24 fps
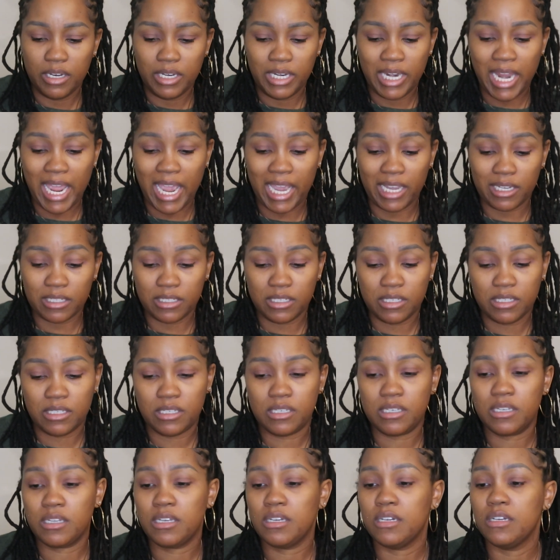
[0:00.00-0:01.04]

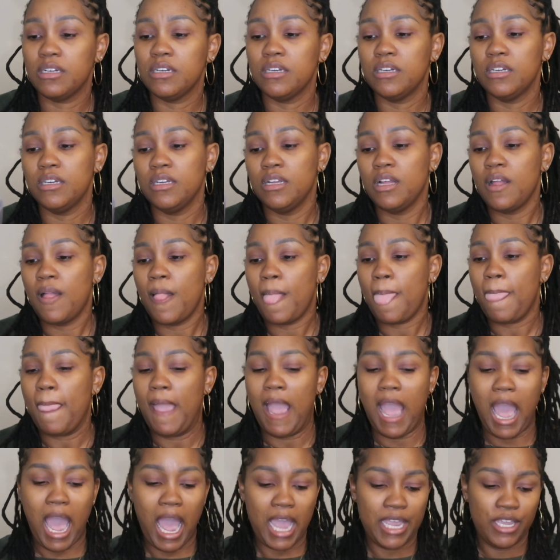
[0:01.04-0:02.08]
Next,
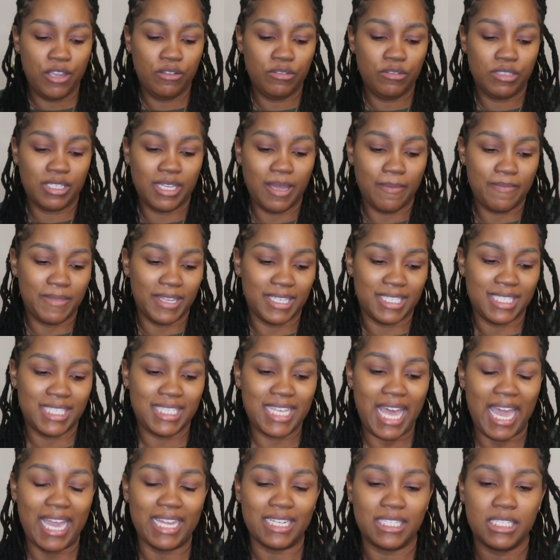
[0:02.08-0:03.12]
I used up the
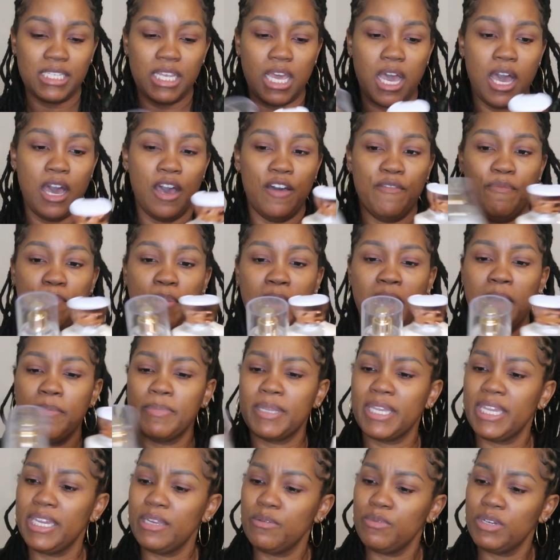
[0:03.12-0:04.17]
set of
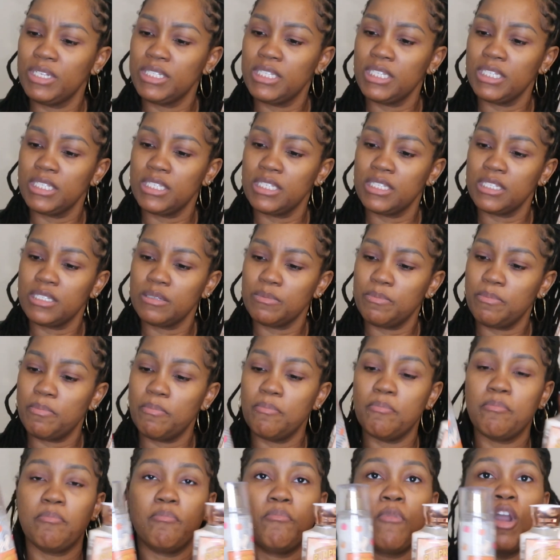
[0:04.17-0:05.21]
pumpkin, what is this?
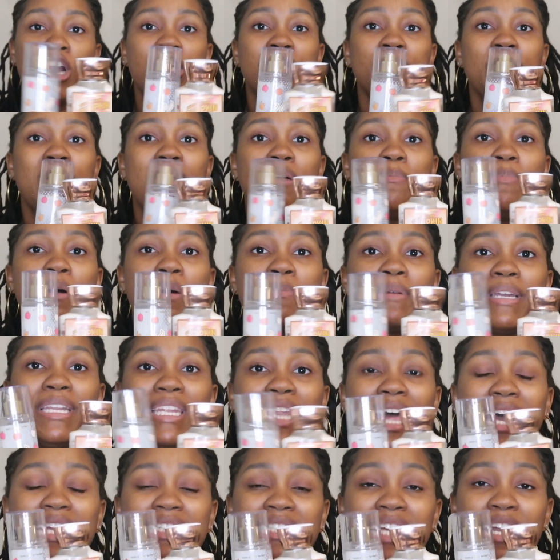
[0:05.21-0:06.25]
Marshmallow Pumpkin
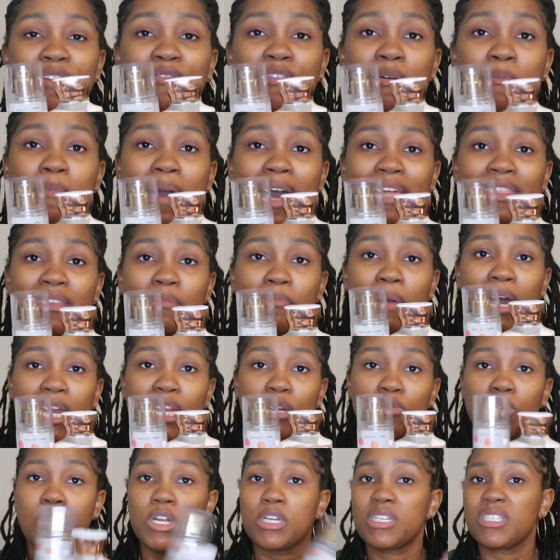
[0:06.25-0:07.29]
Latte from Bath and Body
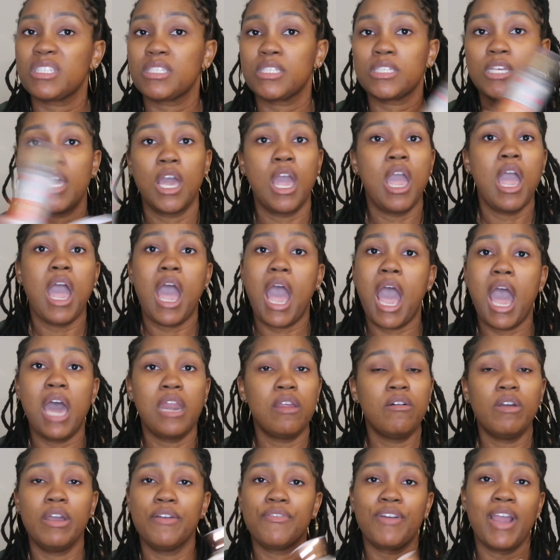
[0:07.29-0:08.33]
Works. I
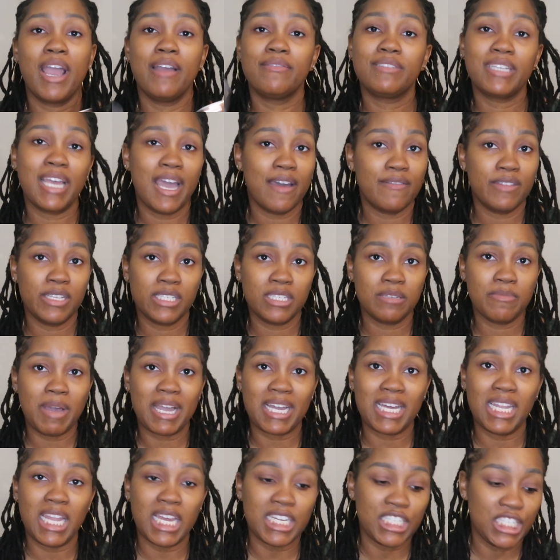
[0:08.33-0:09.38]
don't ever have to have this in my
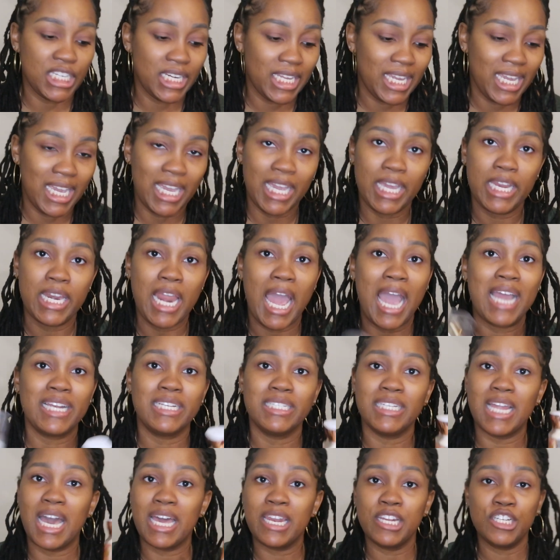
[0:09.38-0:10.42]
collection again. I
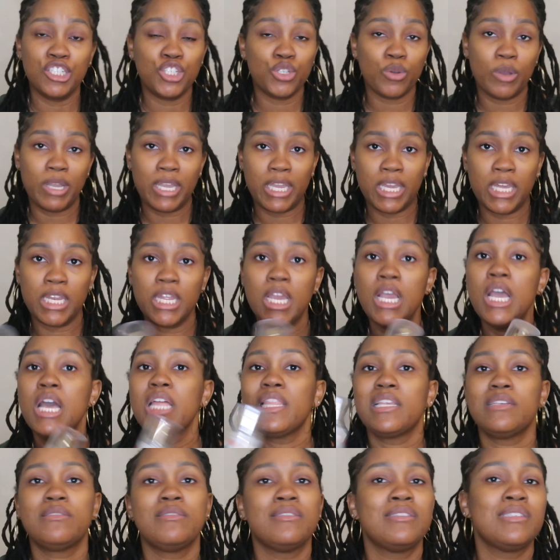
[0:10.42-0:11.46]
did not enjoy it.
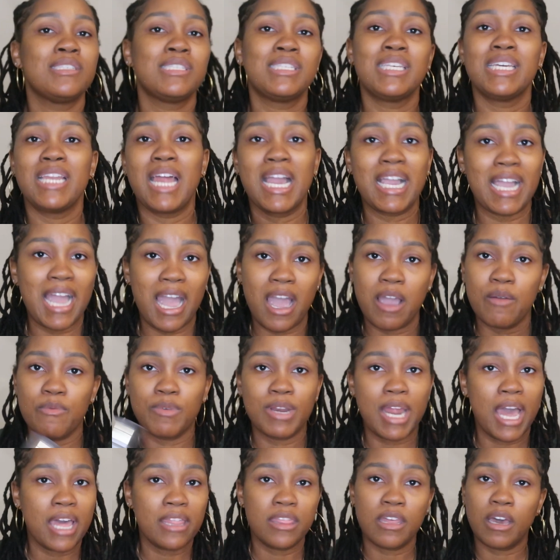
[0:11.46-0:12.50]
This is a scent I got
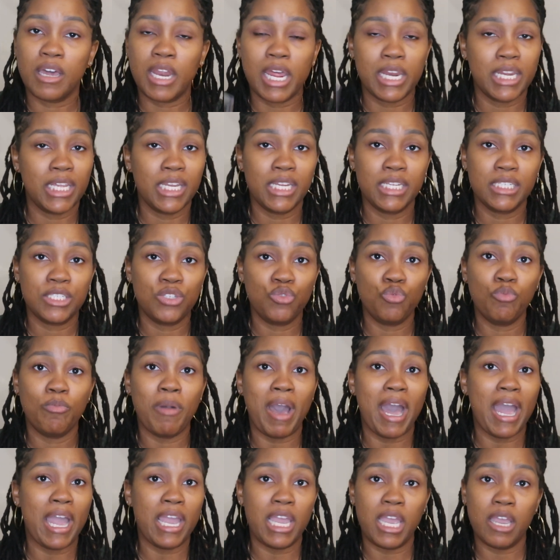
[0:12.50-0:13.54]
when I thought I needed to
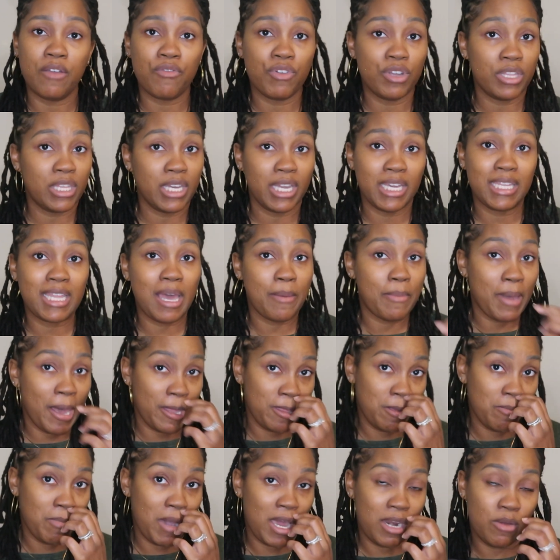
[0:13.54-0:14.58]
buy everything that
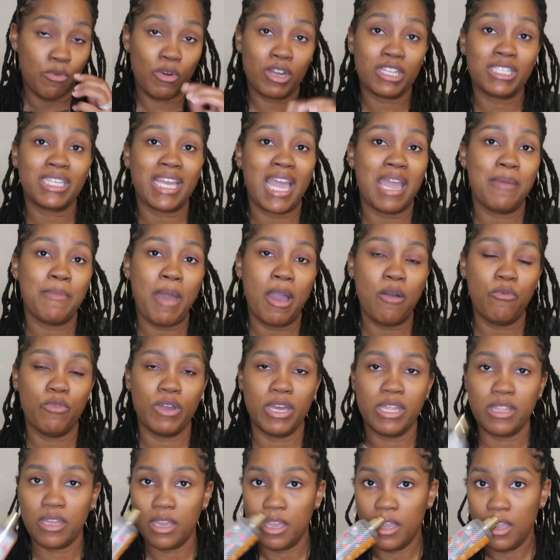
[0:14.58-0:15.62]
Bath and Body Works came out
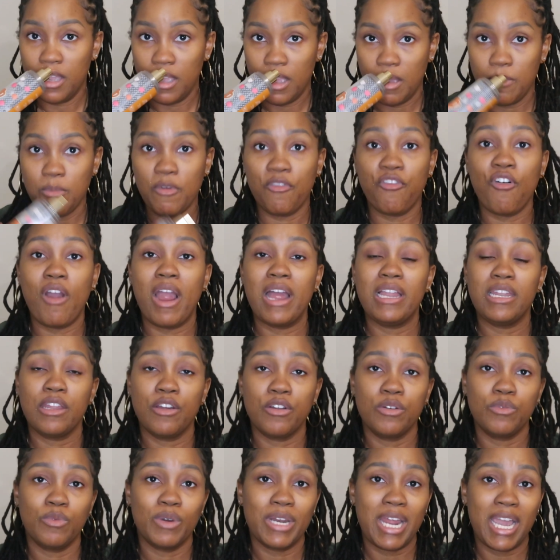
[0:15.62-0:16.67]
with before I
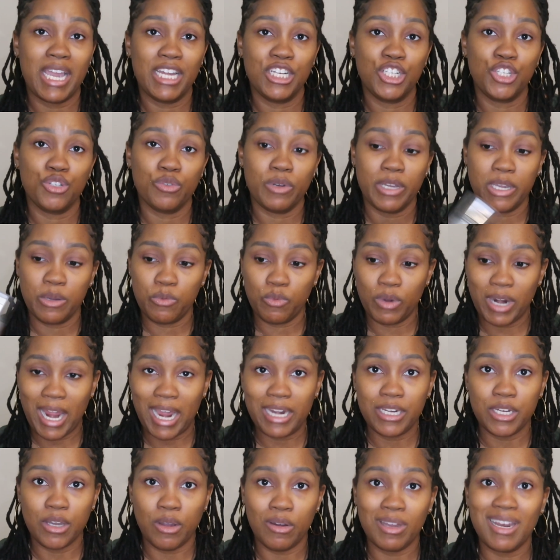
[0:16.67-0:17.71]
learned what I enjoy and what I
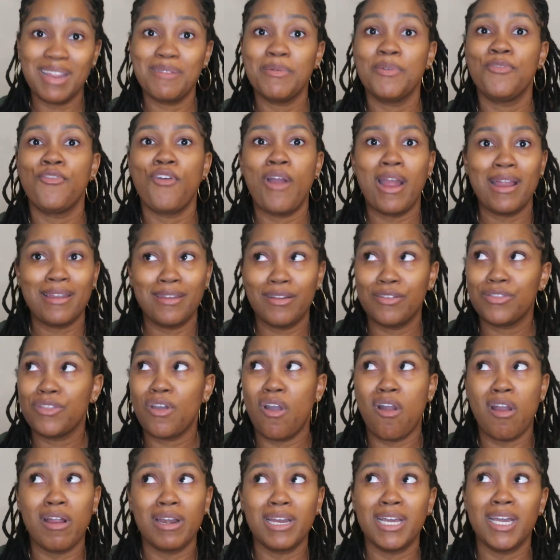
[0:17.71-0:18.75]
don't, and before I learned the
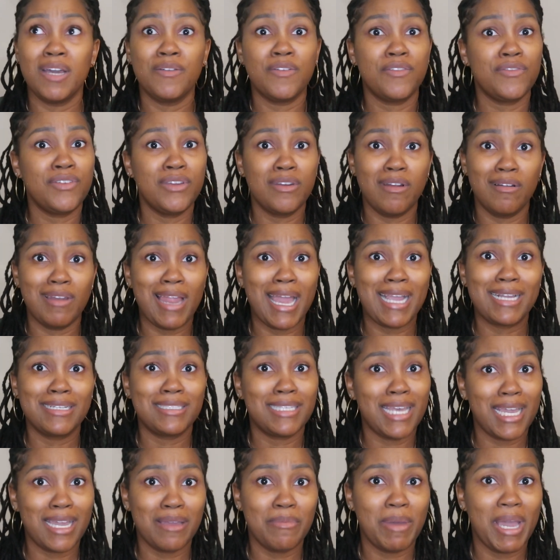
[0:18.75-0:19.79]
art of if you don't like it,
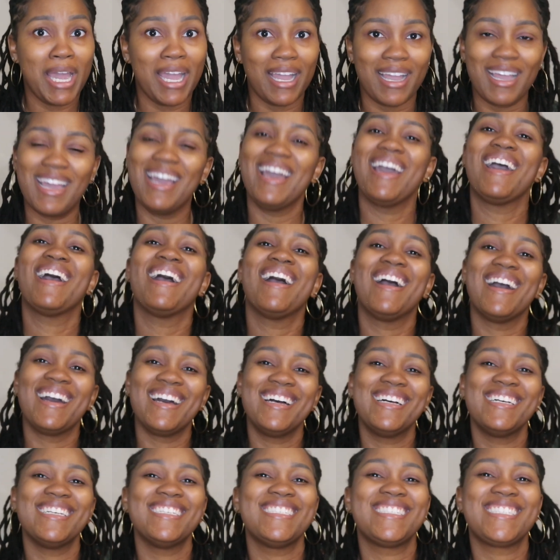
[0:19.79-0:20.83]
take it back.
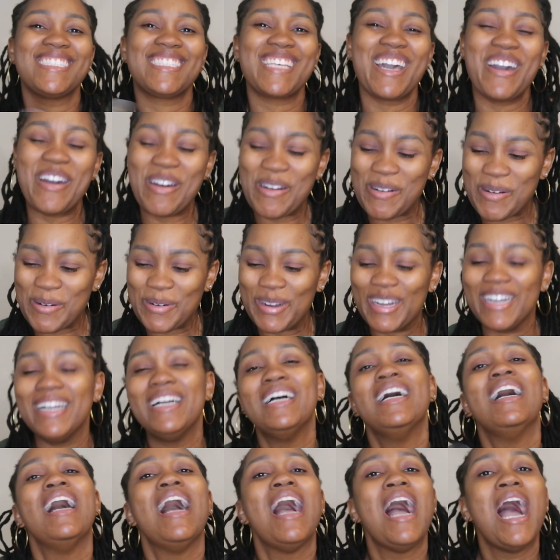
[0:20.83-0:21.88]
So
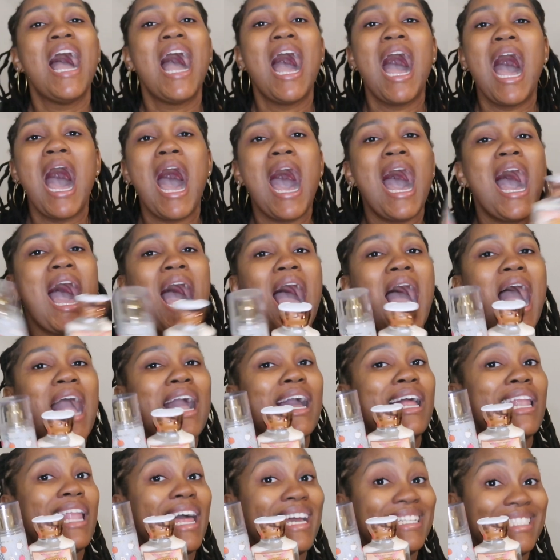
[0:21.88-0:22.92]

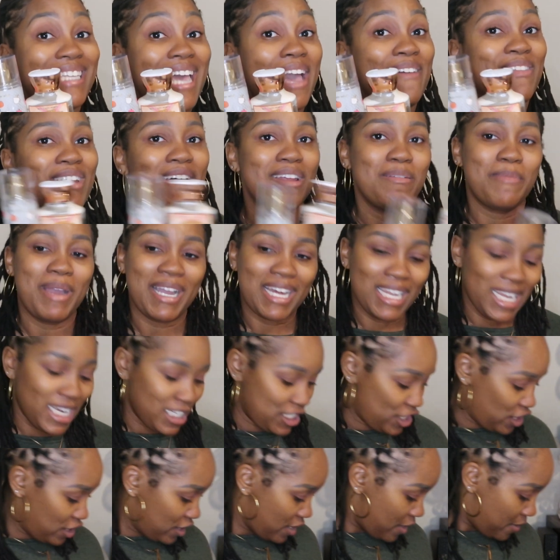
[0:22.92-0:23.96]
glad to have it out of my
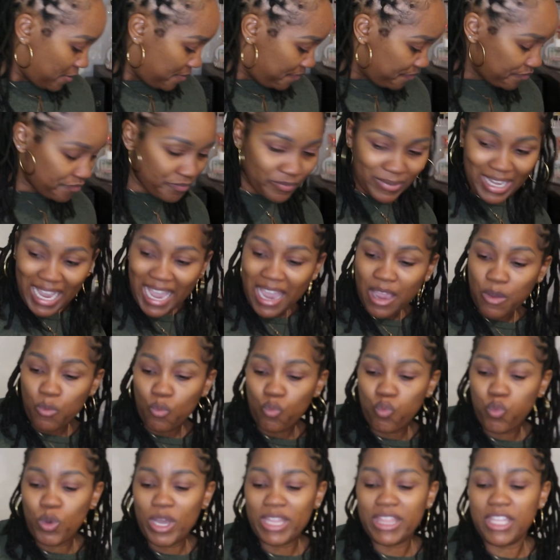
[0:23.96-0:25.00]
collection though.
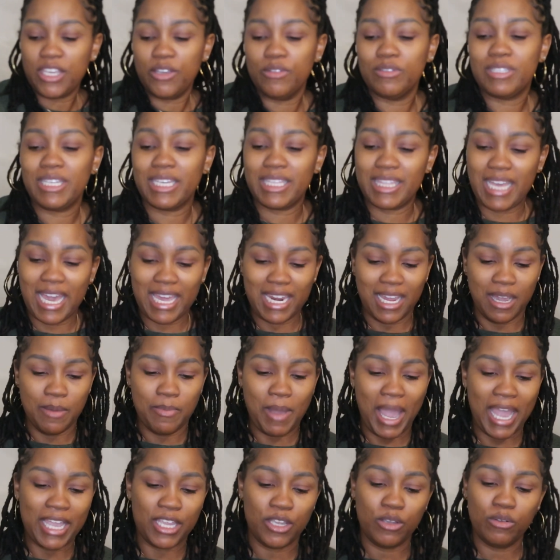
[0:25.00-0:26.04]
And with using that up,
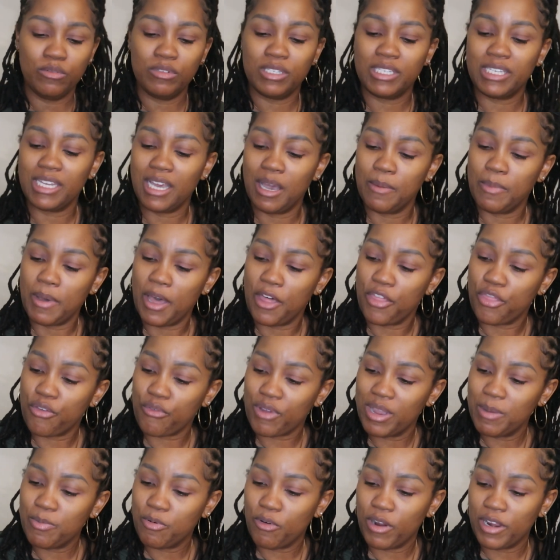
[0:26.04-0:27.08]
I used up a
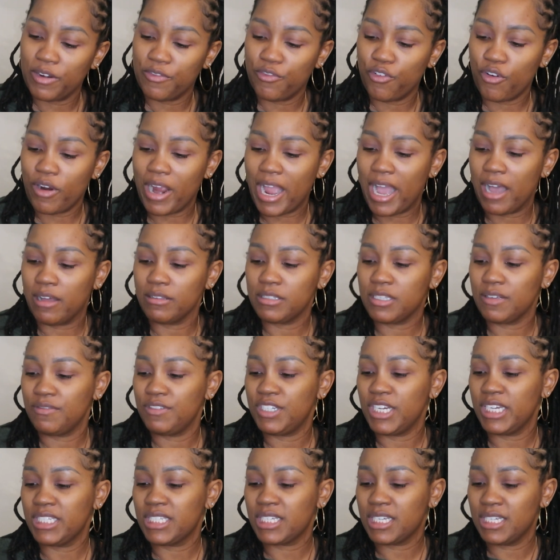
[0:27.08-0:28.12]
3.4 ounce of
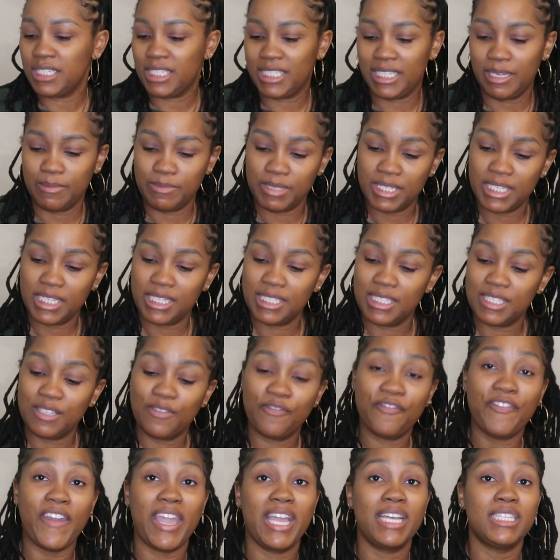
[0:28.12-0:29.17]
Jessica Simpson's
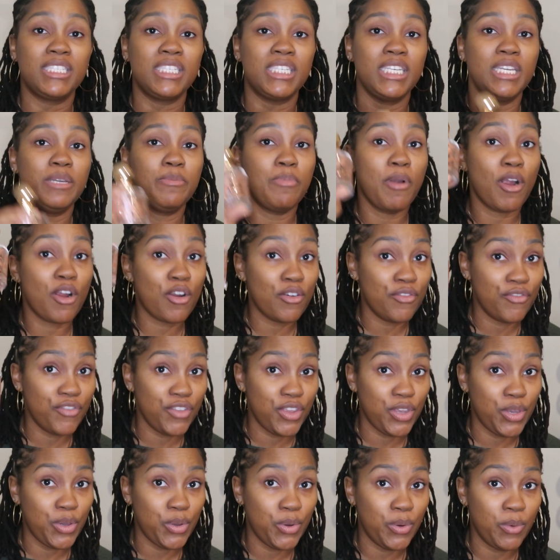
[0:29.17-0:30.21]
Fancy
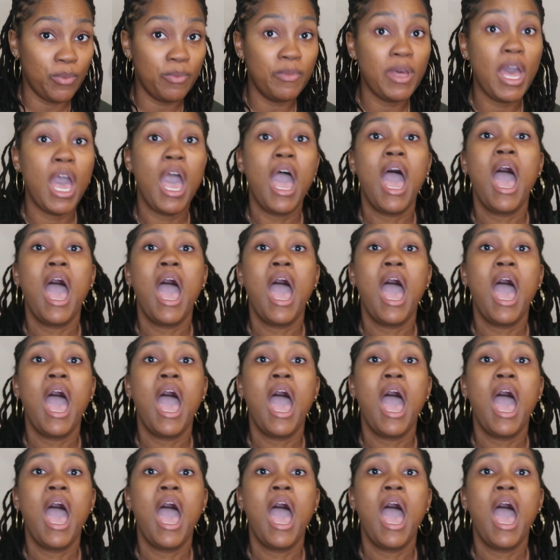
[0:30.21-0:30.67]
perfume.